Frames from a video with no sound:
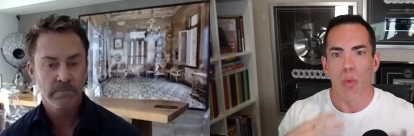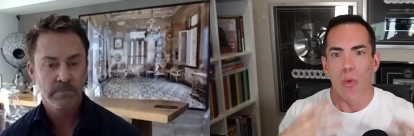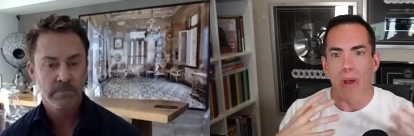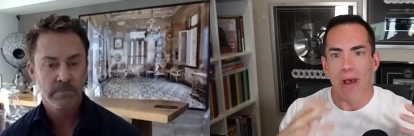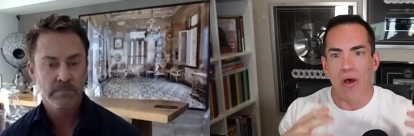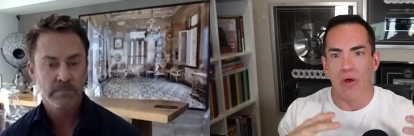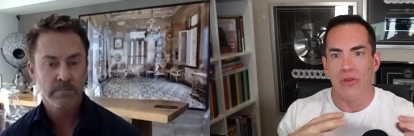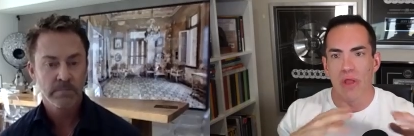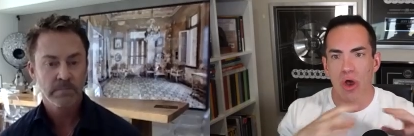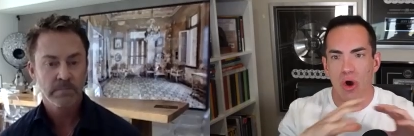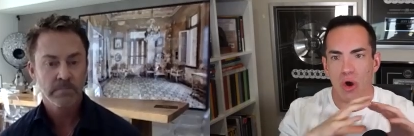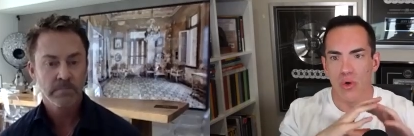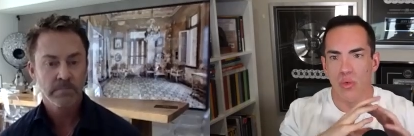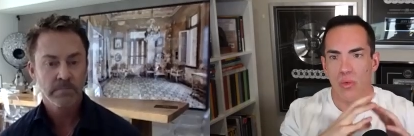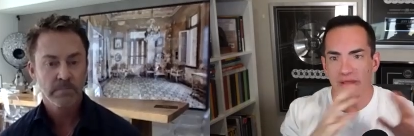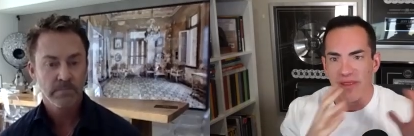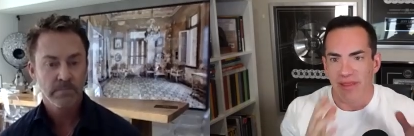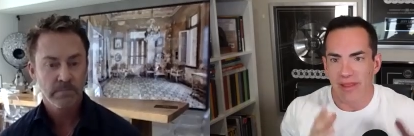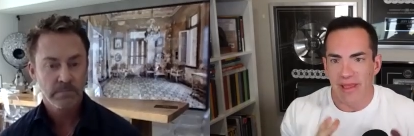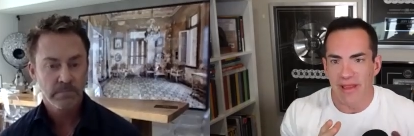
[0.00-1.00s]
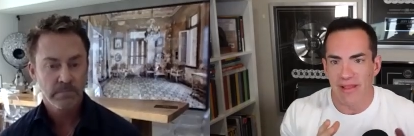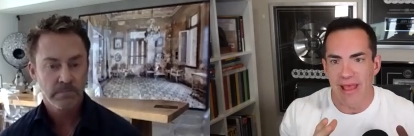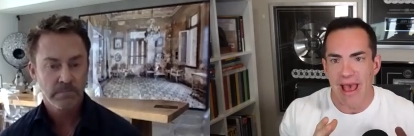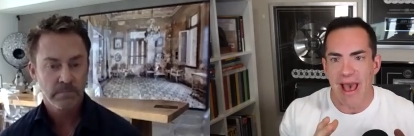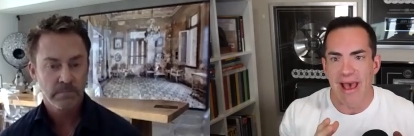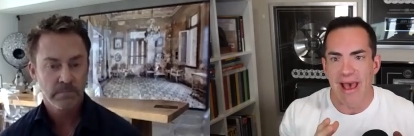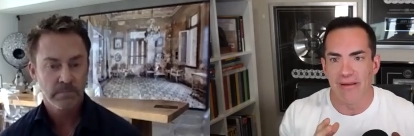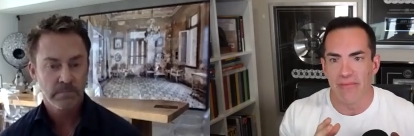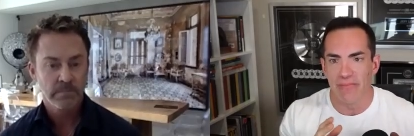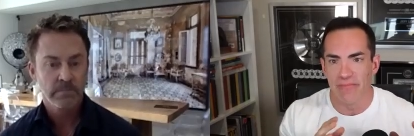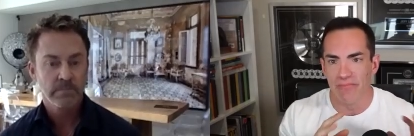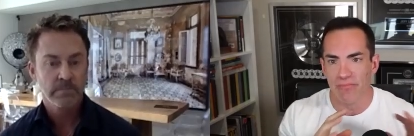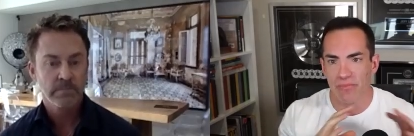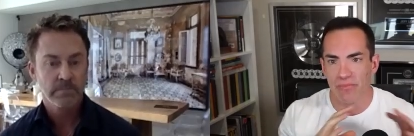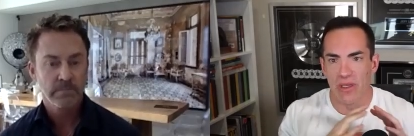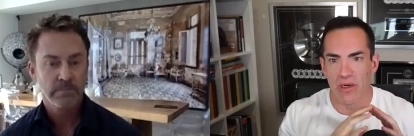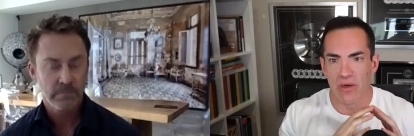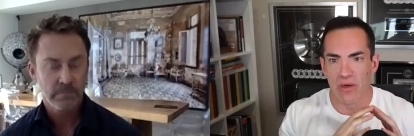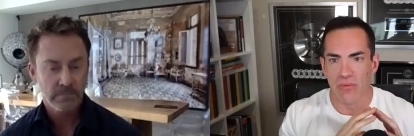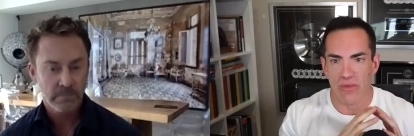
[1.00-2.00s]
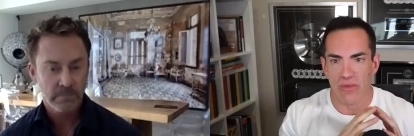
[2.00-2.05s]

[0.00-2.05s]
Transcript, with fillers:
Speaker 1: well known within that you know